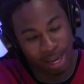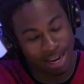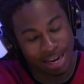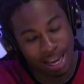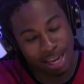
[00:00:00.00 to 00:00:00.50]

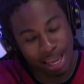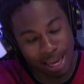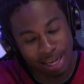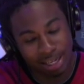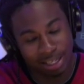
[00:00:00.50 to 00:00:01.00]
in
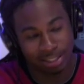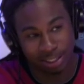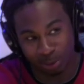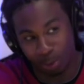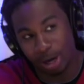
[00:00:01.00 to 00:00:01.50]
LA is
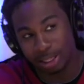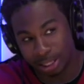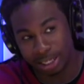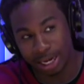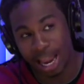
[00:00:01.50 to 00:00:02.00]
is one
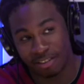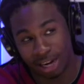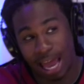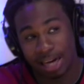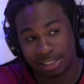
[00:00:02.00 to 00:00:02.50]
thing to a
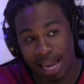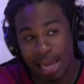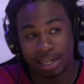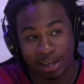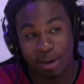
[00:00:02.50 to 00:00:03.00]
lot of
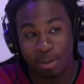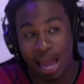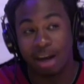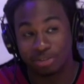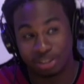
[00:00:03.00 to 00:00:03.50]
talent coming
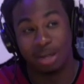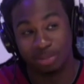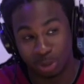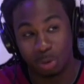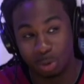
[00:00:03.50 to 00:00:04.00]
out of some
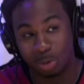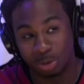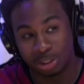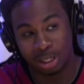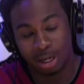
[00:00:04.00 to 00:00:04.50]

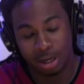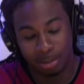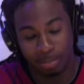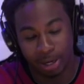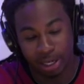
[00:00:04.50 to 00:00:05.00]
schools, mm-hmm.
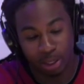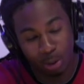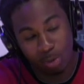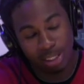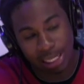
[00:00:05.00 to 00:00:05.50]
but
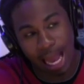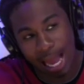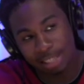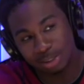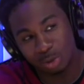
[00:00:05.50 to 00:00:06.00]
you went to
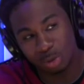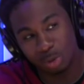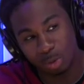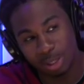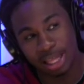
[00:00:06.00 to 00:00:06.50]
high
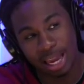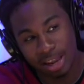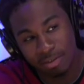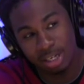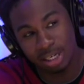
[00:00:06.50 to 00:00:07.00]
school with
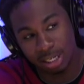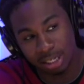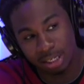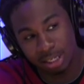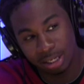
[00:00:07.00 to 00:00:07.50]
Heavy
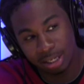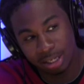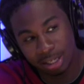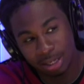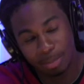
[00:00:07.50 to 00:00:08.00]
D,
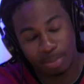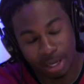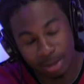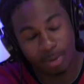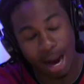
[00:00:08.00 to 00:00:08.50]

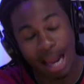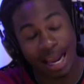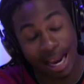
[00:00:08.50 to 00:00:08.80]
Pete Rock,